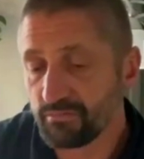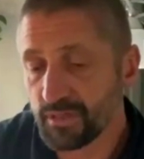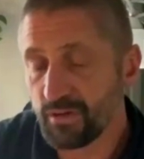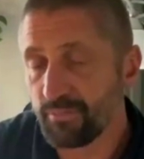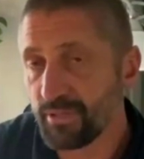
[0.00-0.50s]

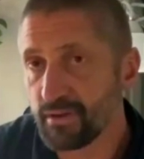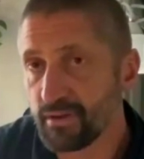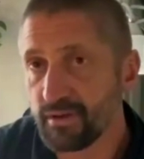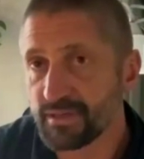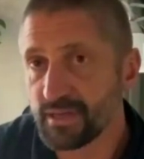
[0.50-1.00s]
a period
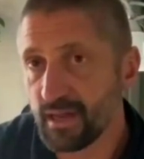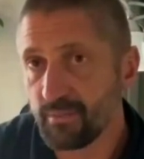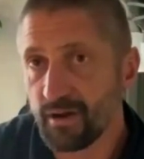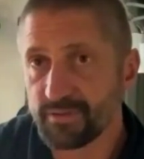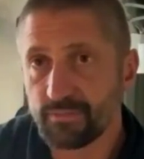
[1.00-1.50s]
of time,
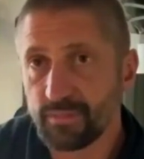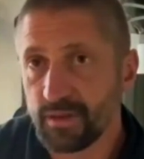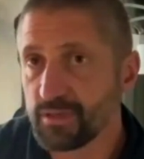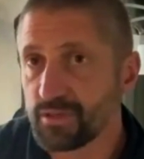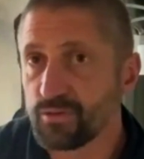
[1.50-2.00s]
often
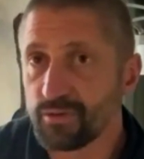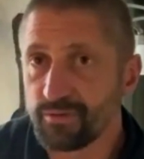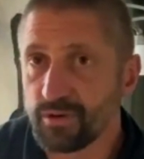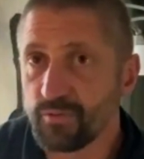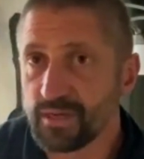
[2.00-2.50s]
maybe 2 or
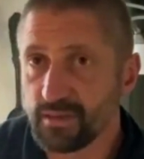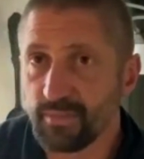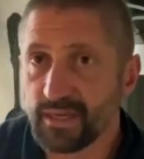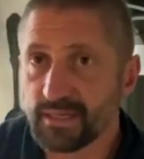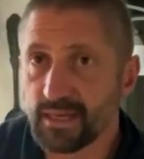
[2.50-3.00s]
3 weeks it
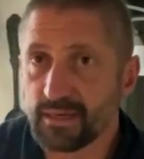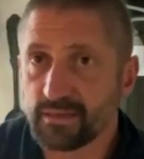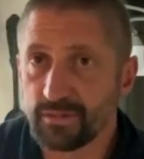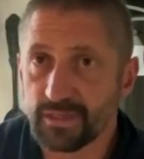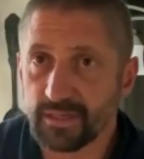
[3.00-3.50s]
may take
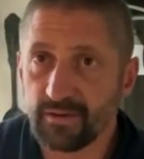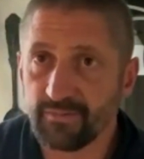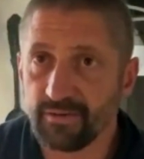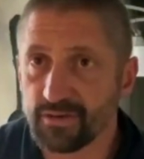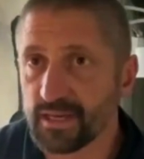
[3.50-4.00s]
to really kind of
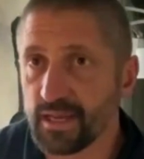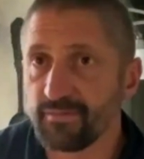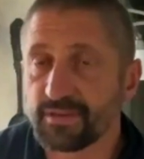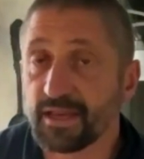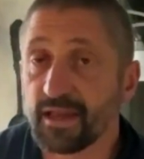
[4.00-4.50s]
understand
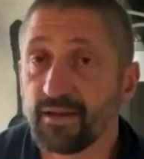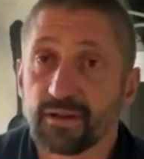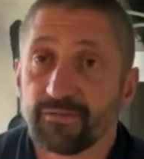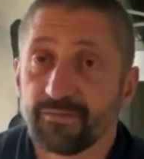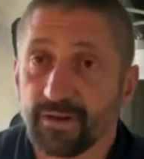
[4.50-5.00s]
if it's having
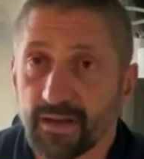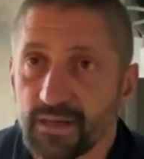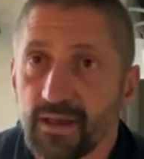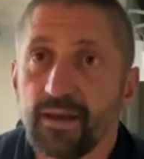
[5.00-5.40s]
an effect.